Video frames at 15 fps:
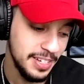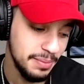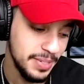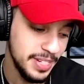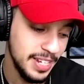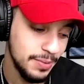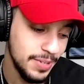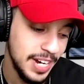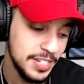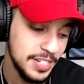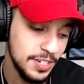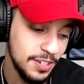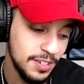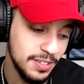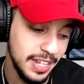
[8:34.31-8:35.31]
But then when I
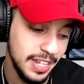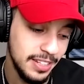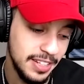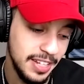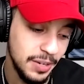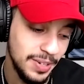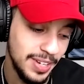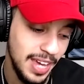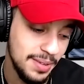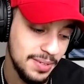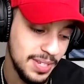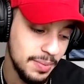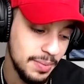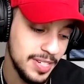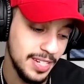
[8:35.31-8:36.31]
saw like the thing with
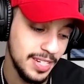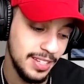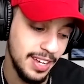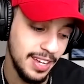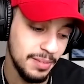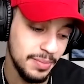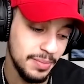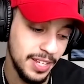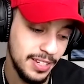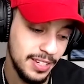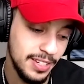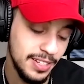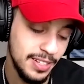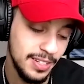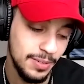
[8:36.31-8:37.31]
GameStop, I was like, damn, like
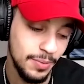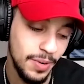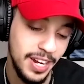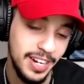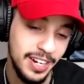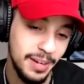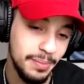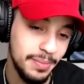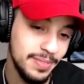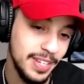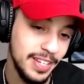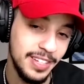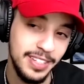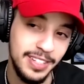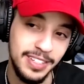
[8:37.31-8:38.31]
why didn't I
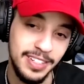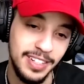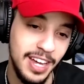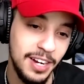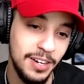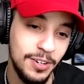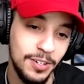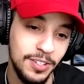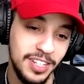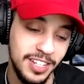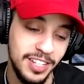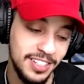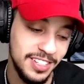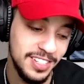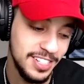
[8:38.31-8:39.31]
like out of all
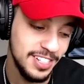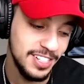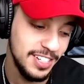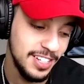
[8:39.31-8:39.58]
things?